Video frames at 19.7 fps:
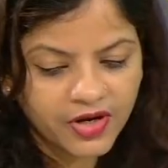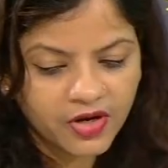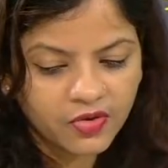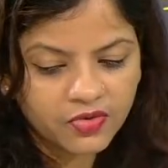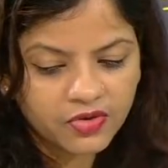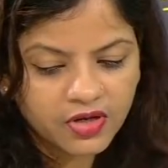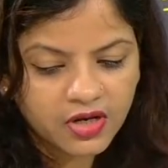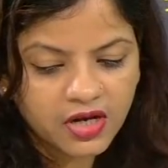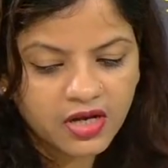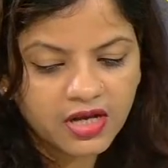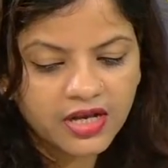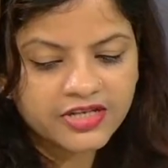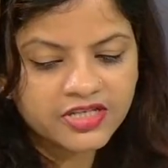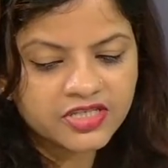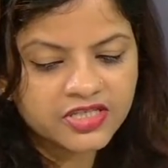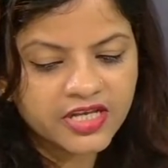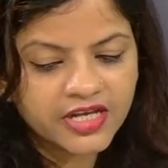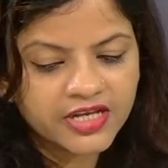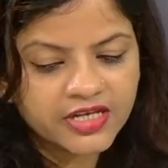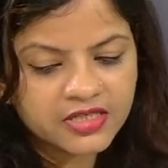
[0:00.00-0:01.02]
out. Let's
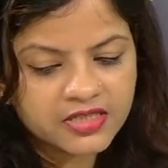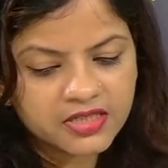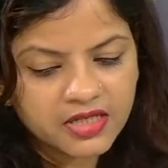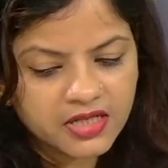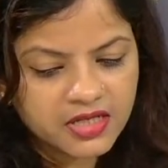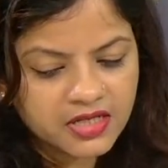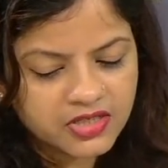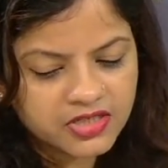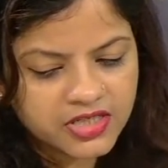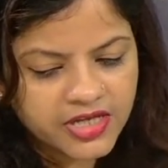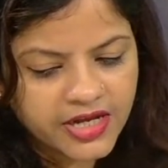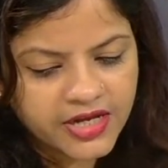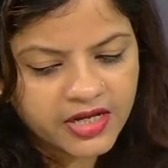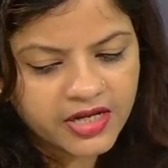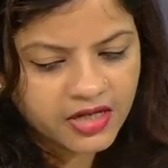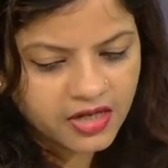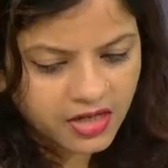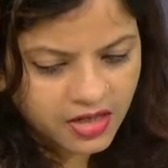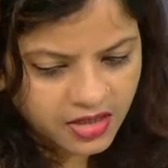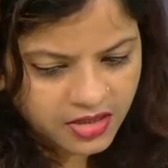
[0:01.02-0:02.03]
check
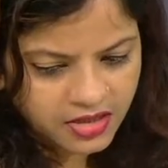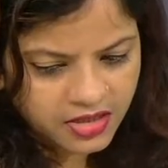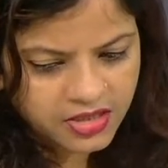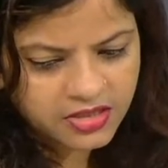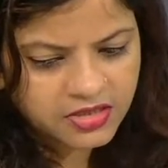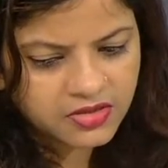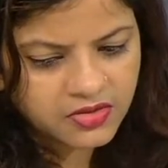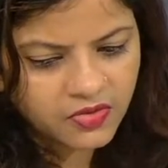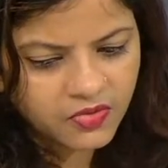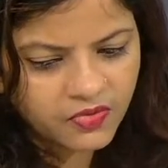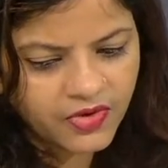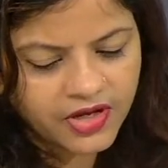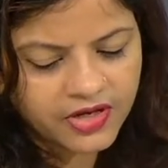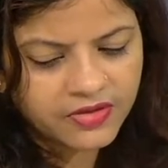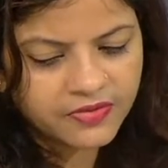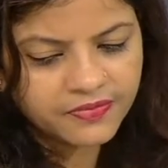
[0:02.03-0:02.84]
this one.